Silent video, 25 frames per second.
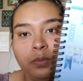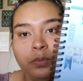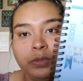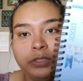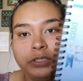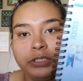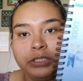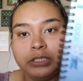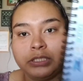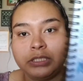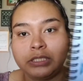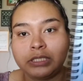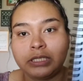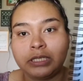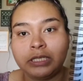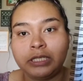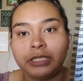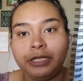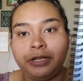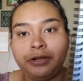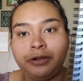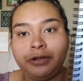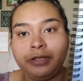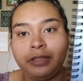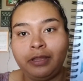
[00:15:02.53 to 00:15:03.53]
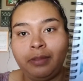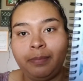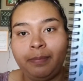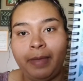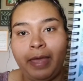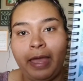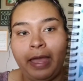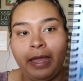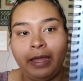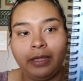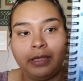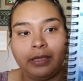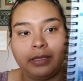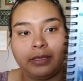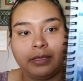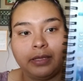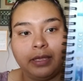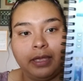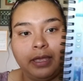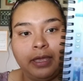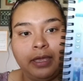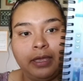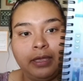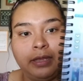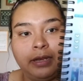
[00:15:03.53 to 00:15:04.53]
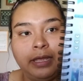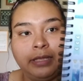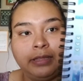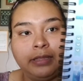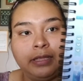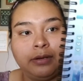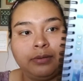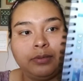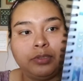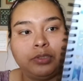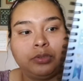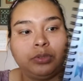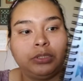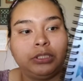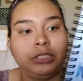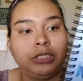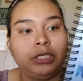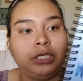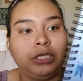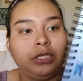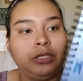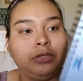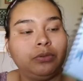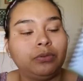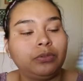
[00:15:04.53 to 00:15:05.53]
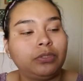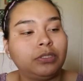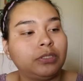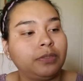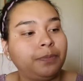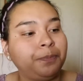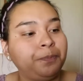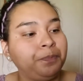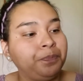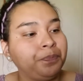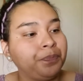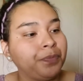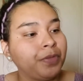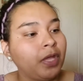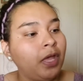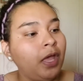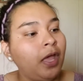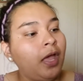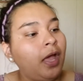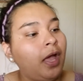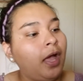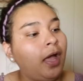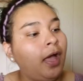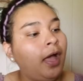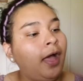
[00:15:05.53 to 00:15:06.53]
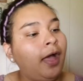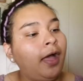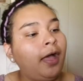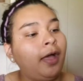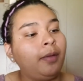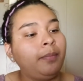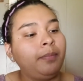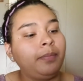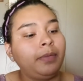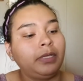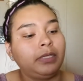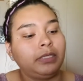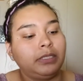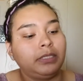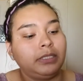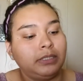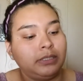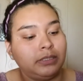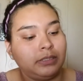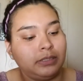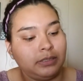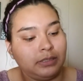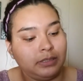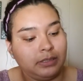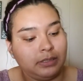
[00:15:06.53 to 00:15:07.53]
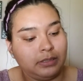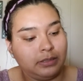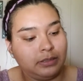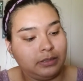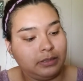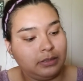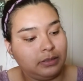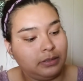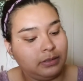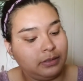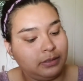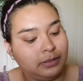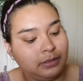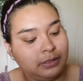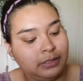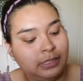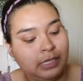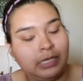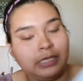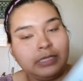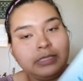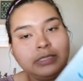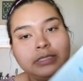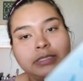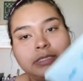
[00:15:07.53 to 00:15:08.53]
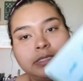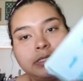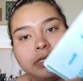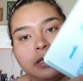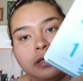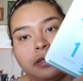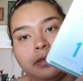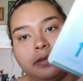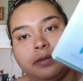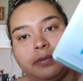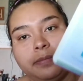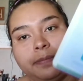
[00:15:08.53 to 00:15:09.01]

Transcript: which is clear in the back, and I thought it was really cute. Um, these